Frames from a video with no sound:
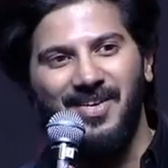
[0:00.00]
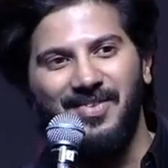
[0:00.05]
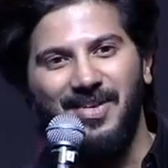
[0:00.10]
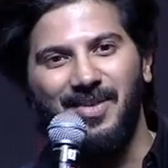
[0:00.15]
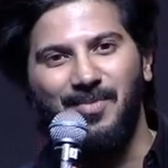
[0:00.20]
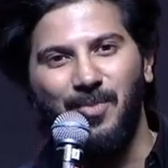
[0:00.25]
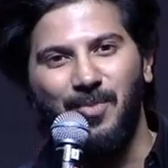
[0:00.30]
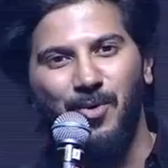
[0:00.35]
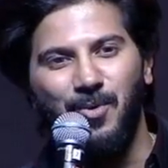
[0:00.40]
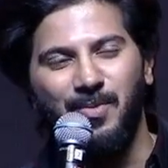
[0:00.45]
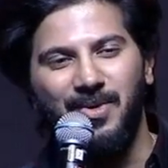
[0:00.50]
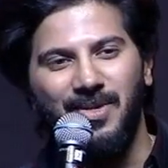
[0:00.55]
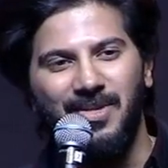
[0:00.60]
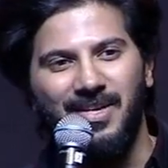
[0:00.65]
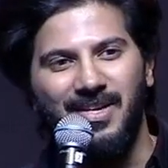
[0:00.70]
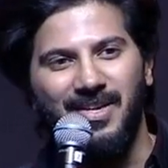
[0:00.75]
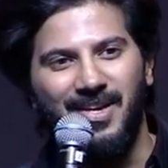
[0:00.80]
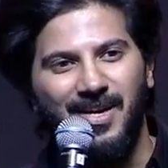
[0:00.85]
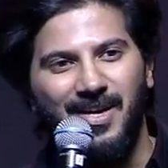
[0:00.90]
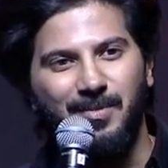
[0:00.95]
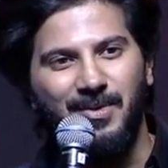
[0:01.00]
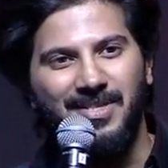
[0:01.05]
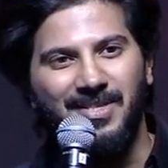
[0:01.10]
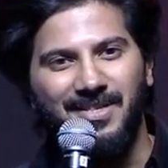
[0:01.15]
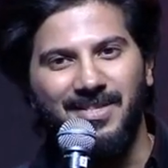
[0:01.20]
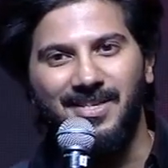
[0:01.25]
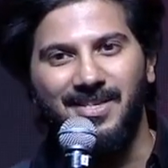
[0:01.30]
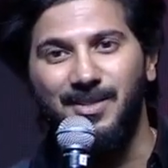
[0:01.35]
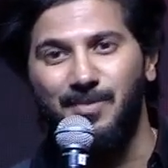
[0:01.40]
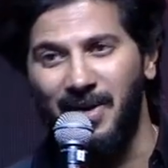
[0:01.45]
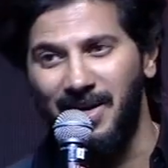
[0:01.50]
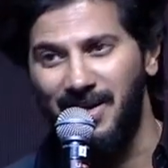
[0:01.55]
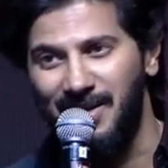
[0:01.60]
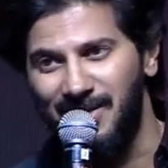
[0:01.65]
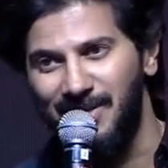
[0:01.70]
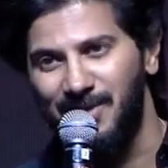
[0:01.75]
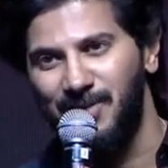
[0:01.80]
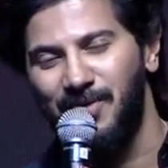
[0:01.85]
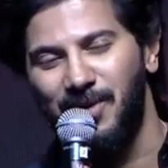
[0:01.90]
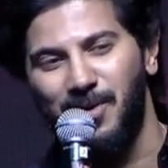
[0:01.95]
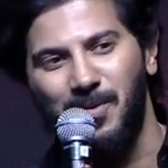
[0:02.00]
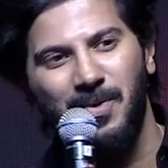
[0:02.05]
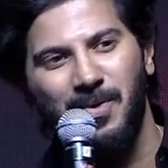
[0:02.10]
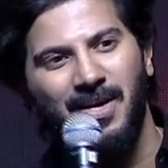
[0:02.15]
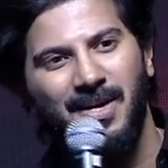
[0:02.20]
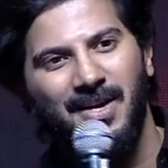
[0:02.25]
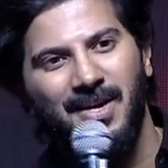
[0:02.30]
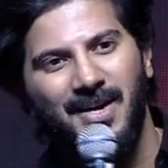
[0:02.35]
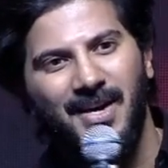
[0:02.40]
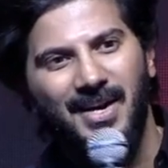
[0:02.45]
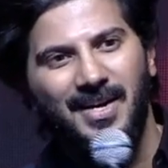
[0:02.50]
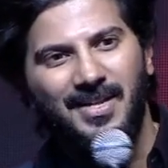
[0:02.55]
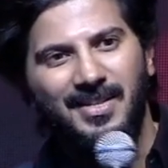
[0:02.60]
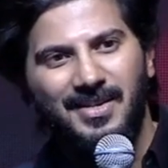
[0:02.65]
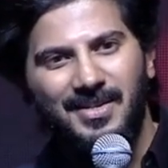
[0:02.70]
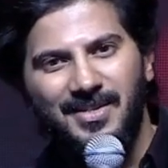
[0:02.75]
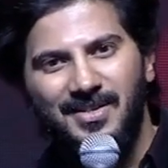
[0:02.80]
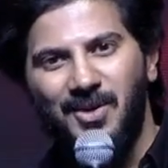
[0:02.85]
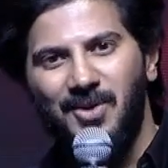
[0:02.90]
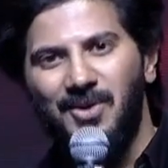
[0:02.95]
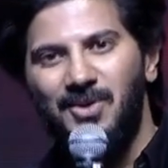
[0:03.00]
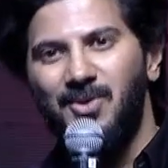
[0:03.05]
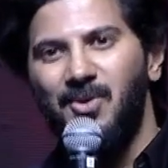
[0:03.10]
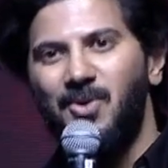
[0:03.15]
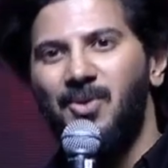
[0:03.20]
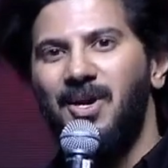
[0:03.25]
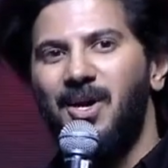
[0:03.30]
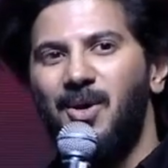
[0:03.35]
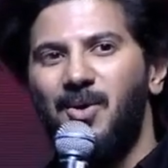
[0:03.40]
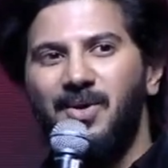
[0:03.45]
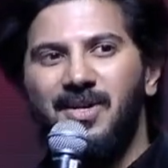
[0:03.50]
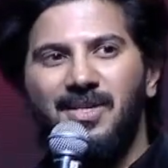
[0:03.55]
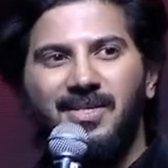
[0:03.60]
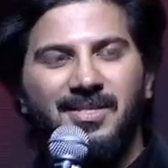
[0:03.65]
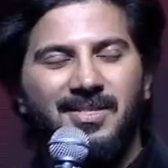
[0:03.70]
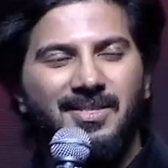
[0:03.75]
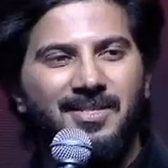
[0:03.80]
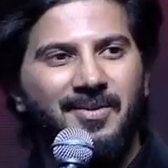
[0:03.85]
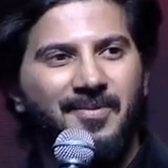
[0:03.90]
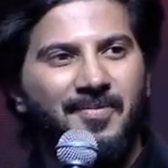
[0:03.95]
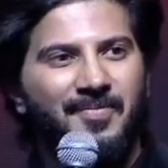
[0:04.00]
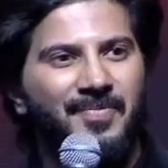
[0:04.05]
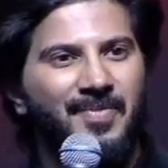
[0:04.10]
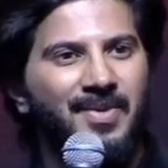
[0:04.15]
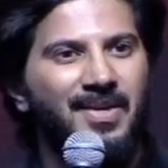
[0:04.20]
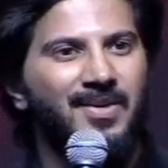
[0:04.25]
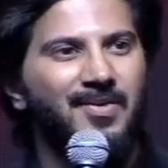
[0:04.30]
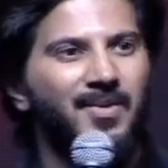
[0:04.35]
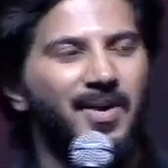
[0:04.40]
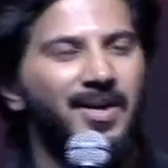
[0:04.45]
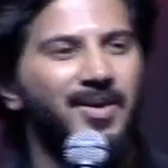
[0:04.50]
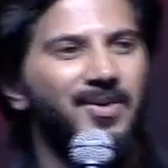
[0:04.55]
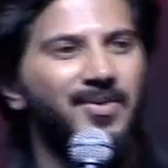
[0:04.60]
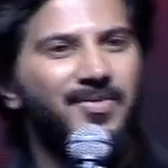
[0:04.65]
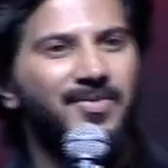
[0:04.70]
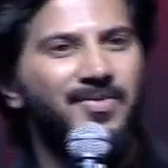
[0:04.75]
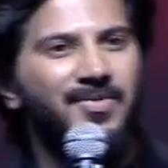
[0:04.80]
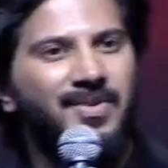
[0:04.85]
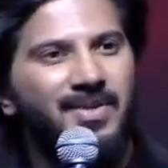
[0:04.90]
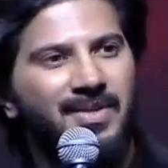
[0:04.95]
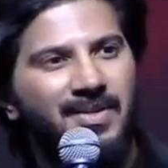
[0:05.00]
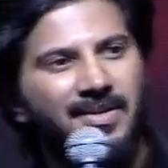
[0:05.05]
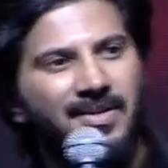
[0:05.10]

every moment that Ram and Sita spent in this film. I think it's going to go down as one of